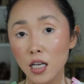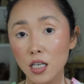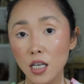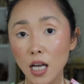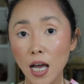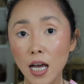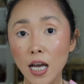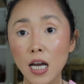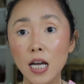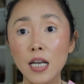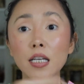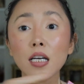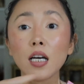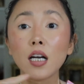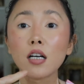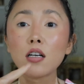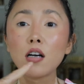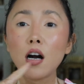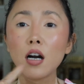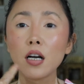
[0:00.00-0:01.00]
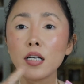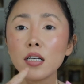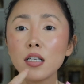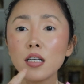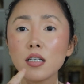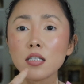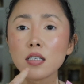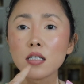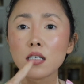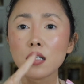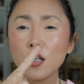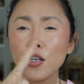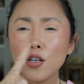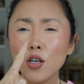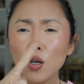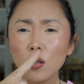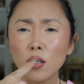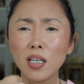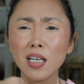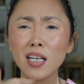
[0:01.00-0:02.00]
and he had a cut in his
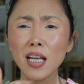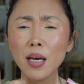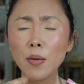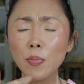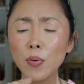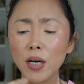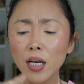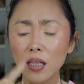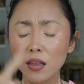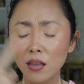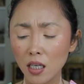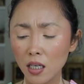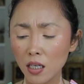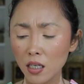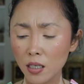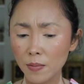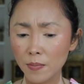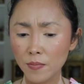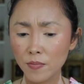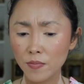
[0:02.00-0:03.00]
lip, I think.